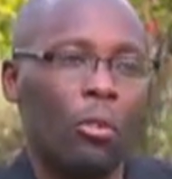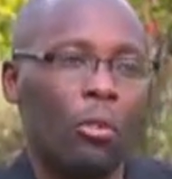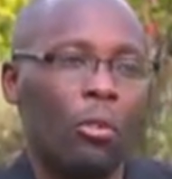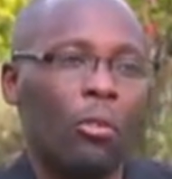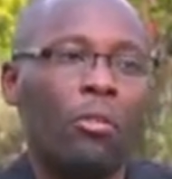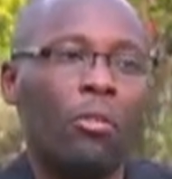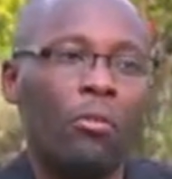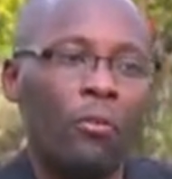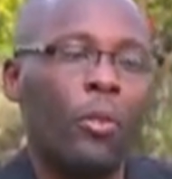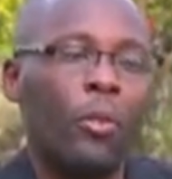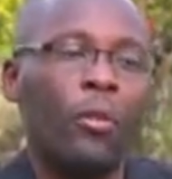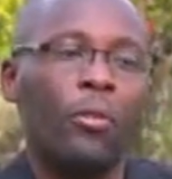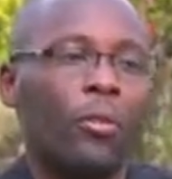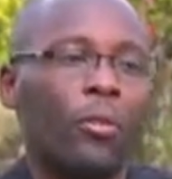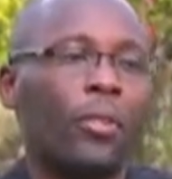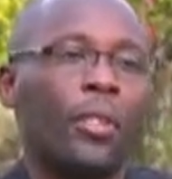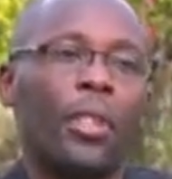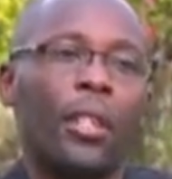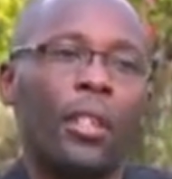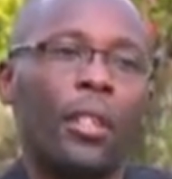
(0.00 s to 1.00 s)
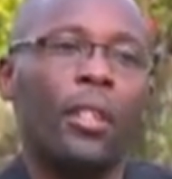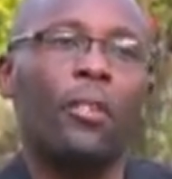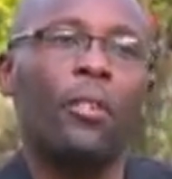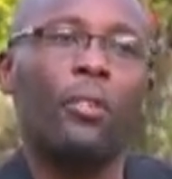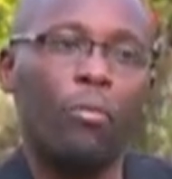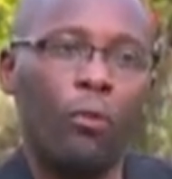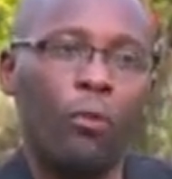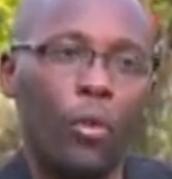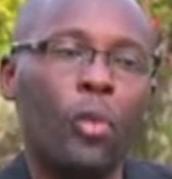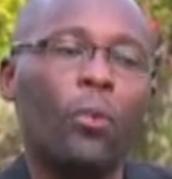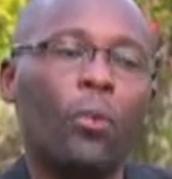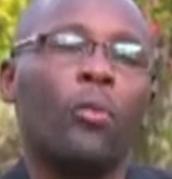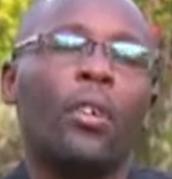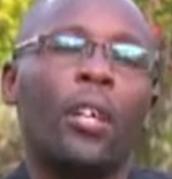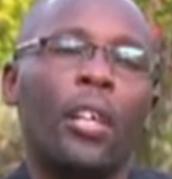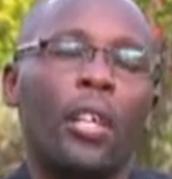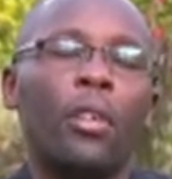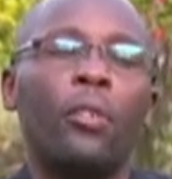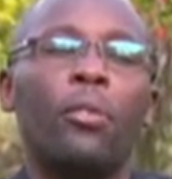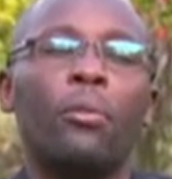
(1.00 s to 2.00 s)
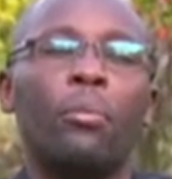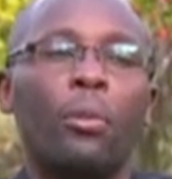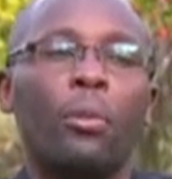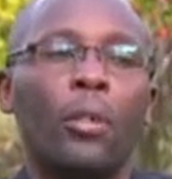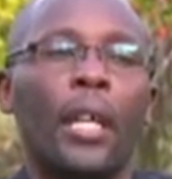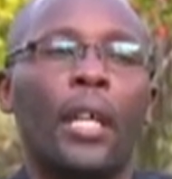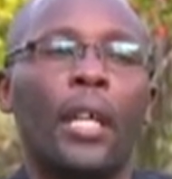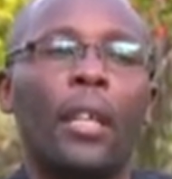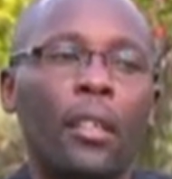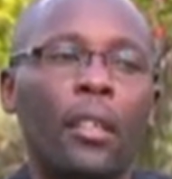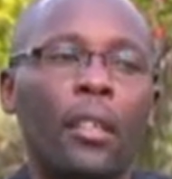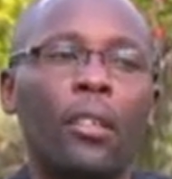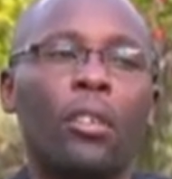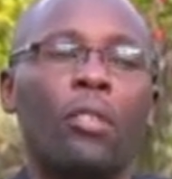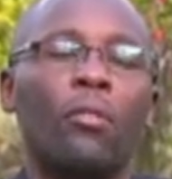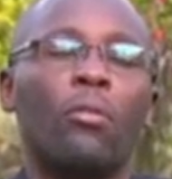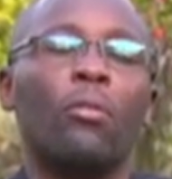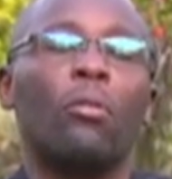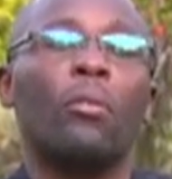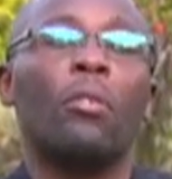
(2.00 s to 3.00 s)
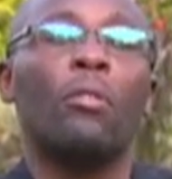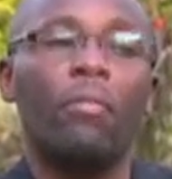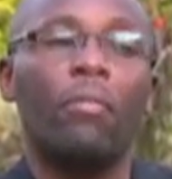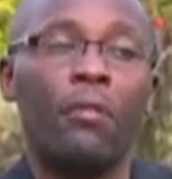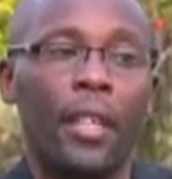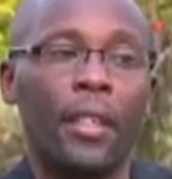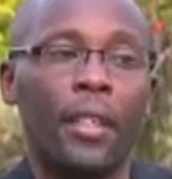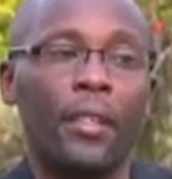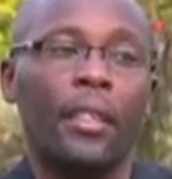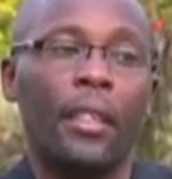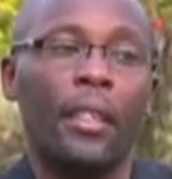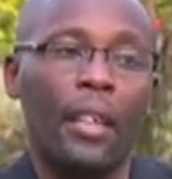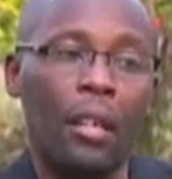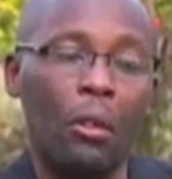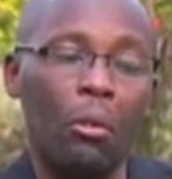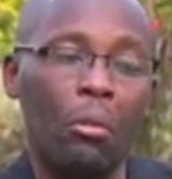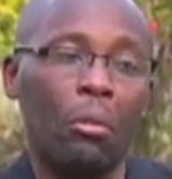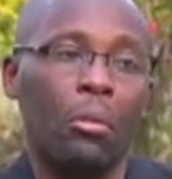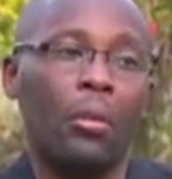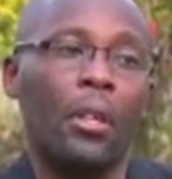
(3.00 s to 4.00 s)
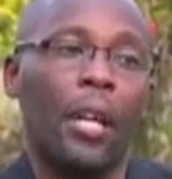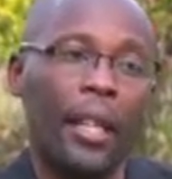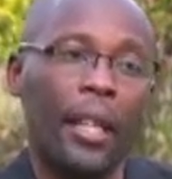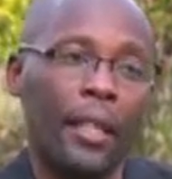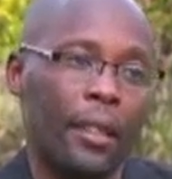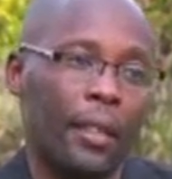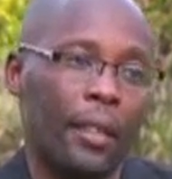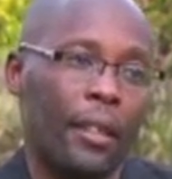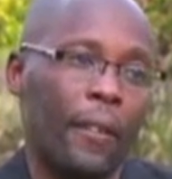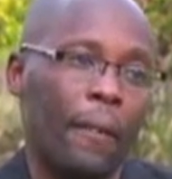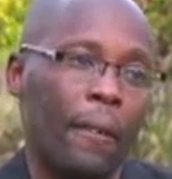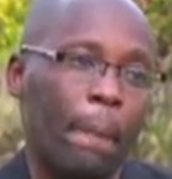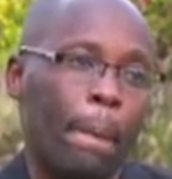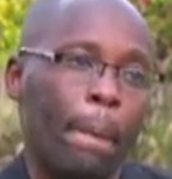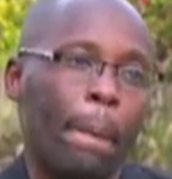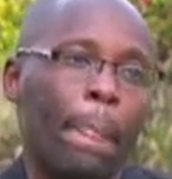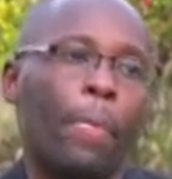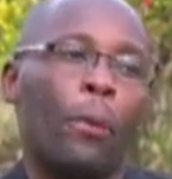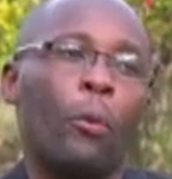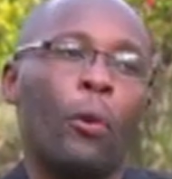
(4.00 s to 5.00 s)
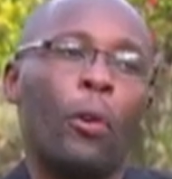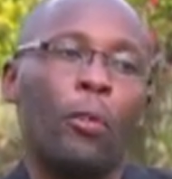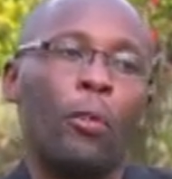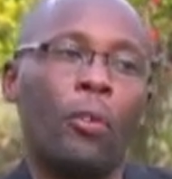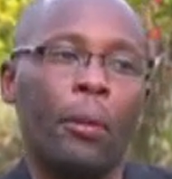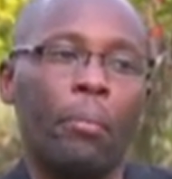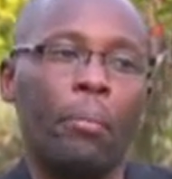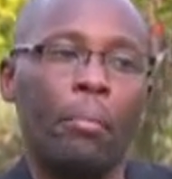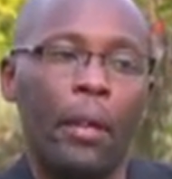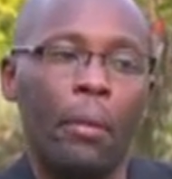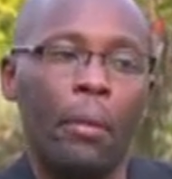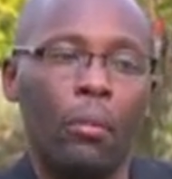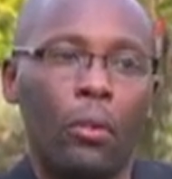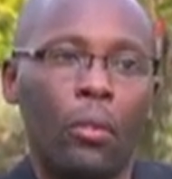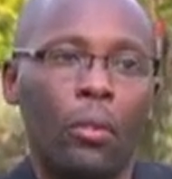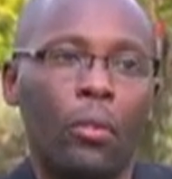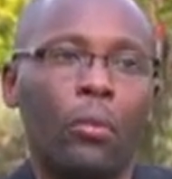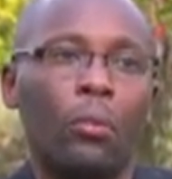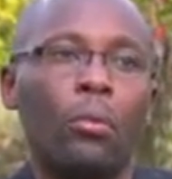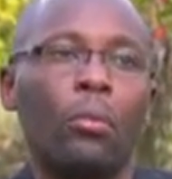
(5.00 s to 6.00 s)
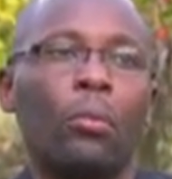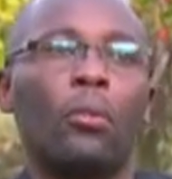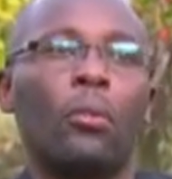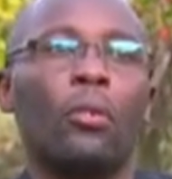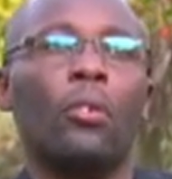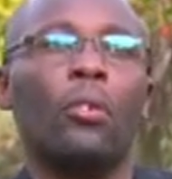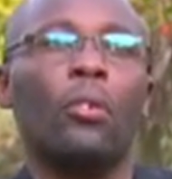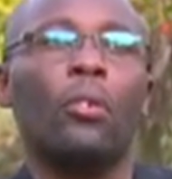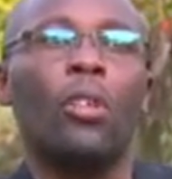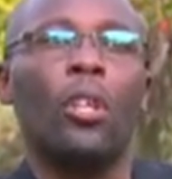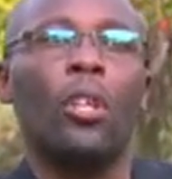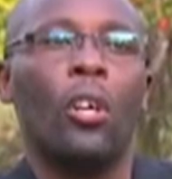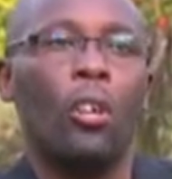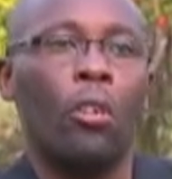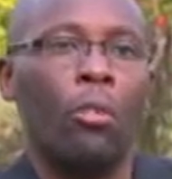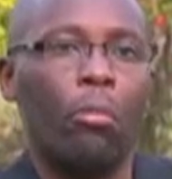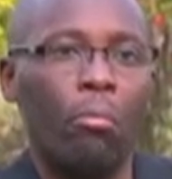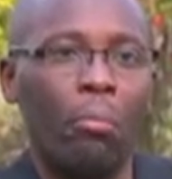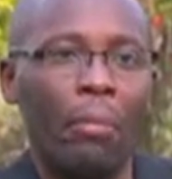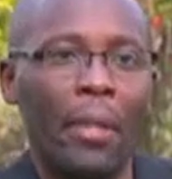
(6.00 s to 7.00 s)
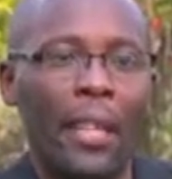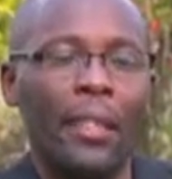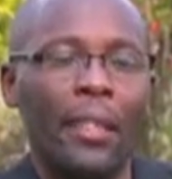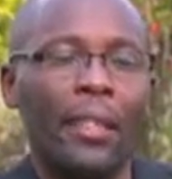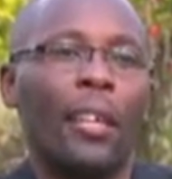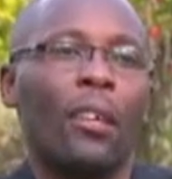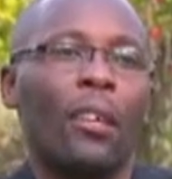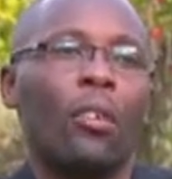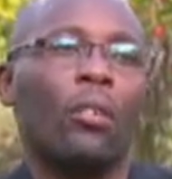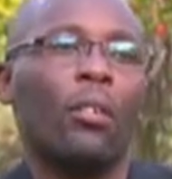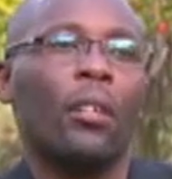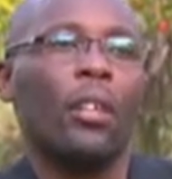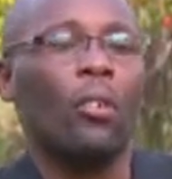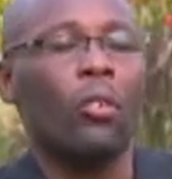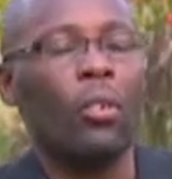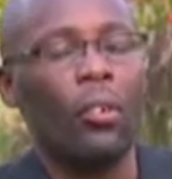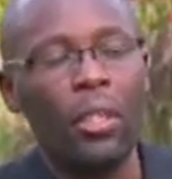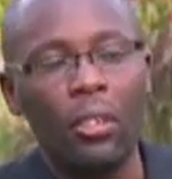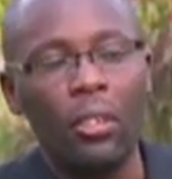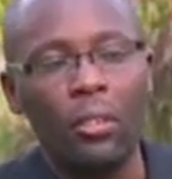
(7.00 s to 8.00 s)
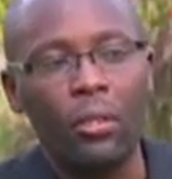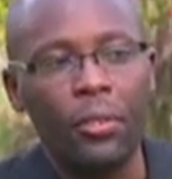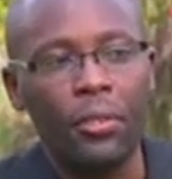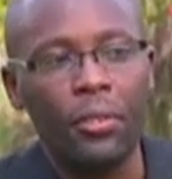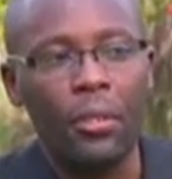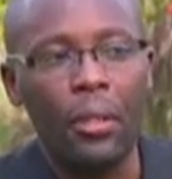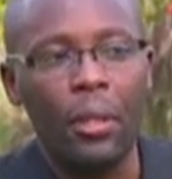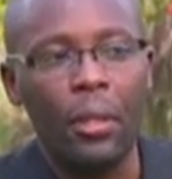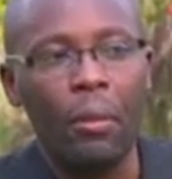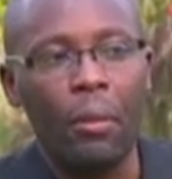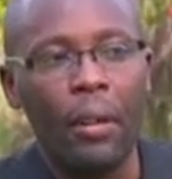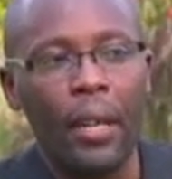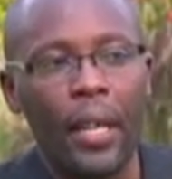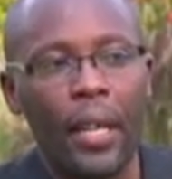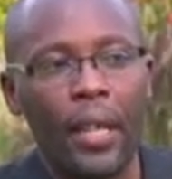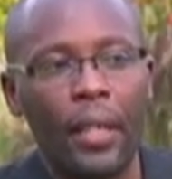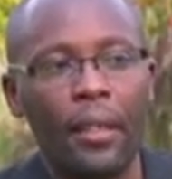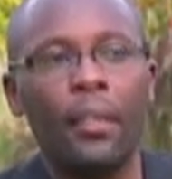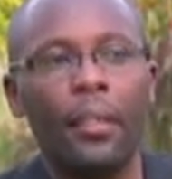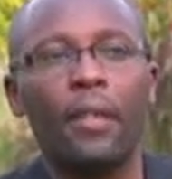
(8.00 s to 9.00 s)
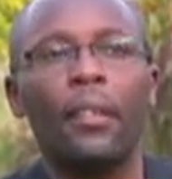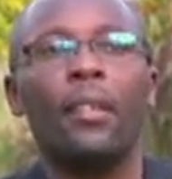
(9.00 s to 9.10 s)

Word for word: You, you, for, for you to reduce mortality, you have to invest in a good hatchery where you can be able to, you know, maintain all the conditions required.